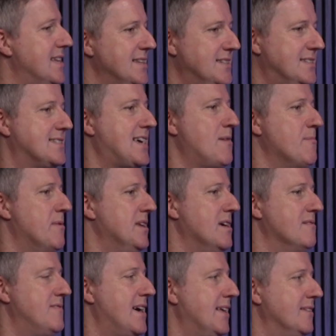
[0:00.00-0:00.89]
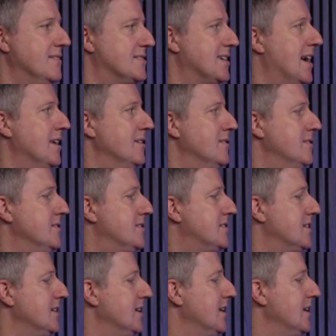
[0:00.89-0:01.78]
entertainment event,
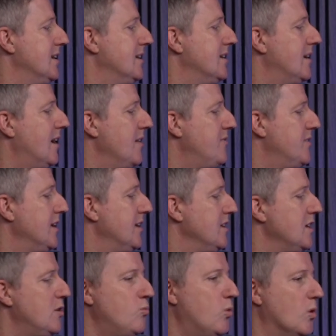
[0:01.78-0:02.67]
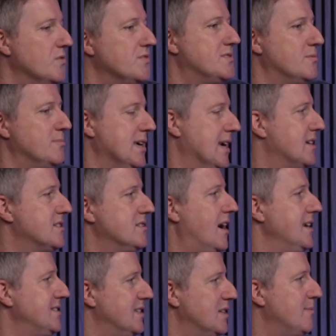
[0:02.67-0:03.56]
and I think you want to be
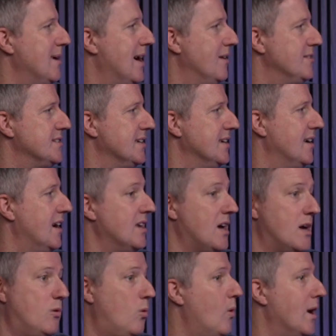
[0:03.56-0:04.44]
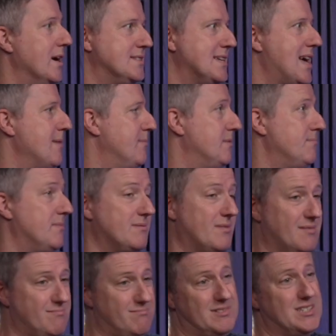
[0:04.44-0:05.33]
excited about it, and I always am. I
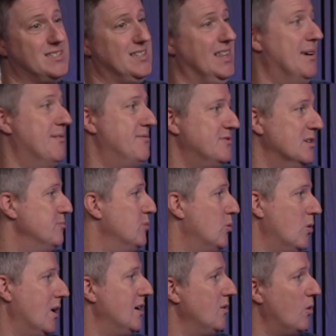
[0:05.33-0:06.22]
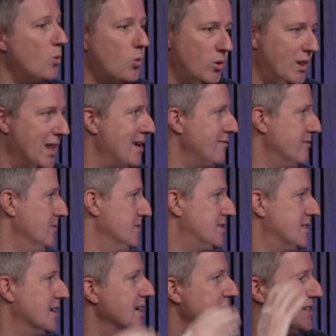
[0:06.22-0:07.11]
just love football at all
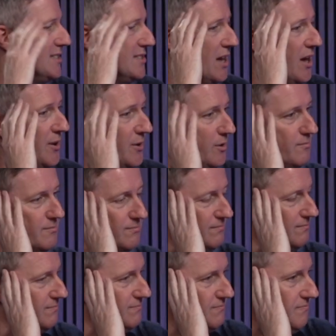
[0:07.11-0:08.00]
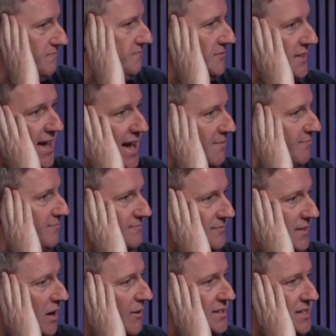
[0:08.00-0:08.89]
levels. So, yeah,
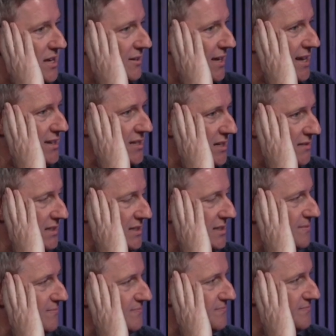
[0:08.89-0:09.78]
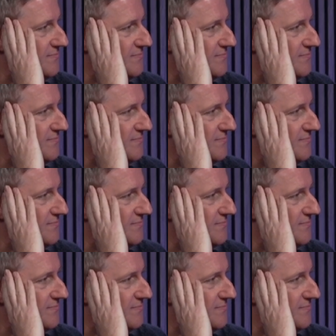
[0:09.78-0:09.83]
no, I don't get nervous.